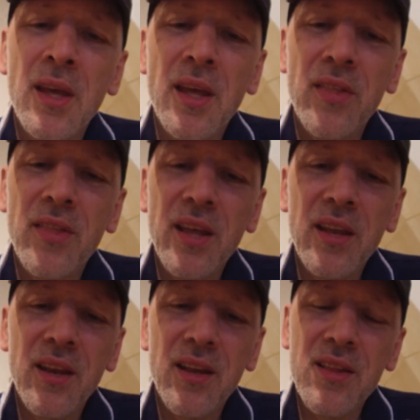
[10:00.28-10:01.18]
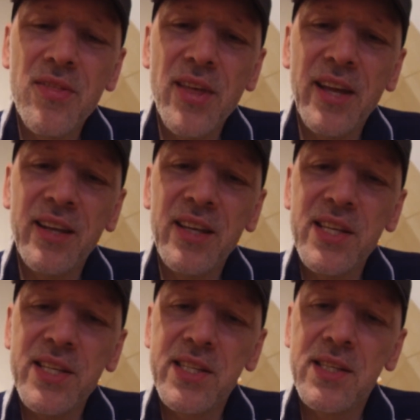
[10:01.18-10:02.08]
and that
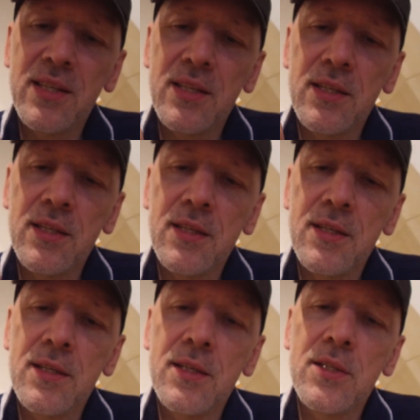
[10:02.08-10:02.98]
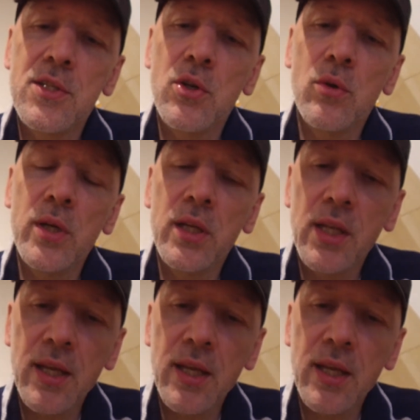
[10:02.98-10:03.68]
is so it